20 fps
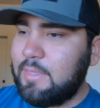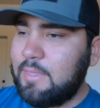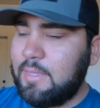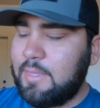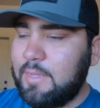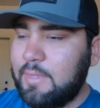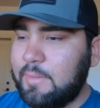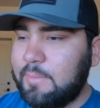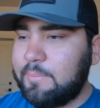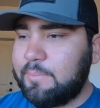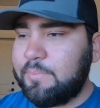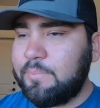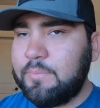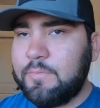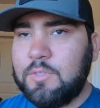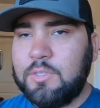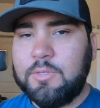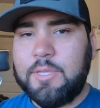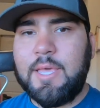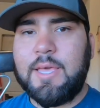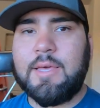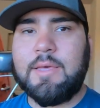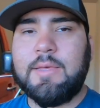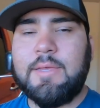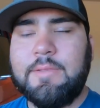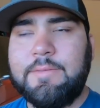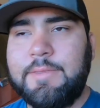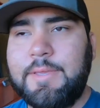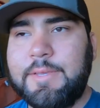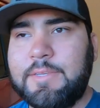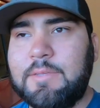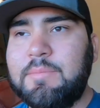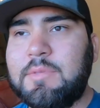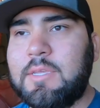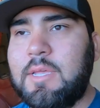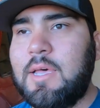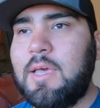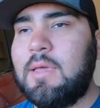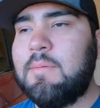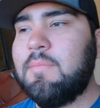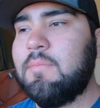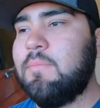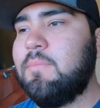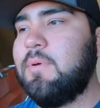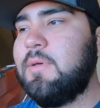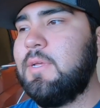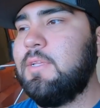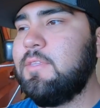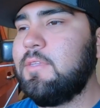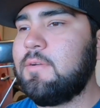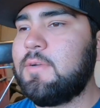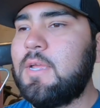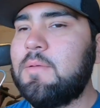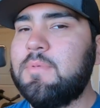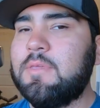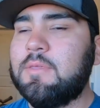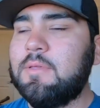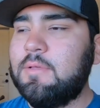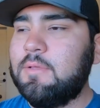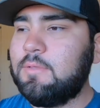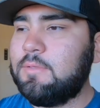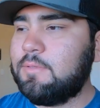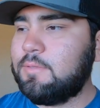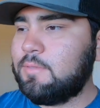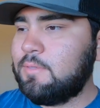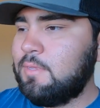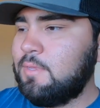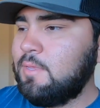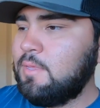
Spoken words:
So yeah, it takes some time, but it's all right, because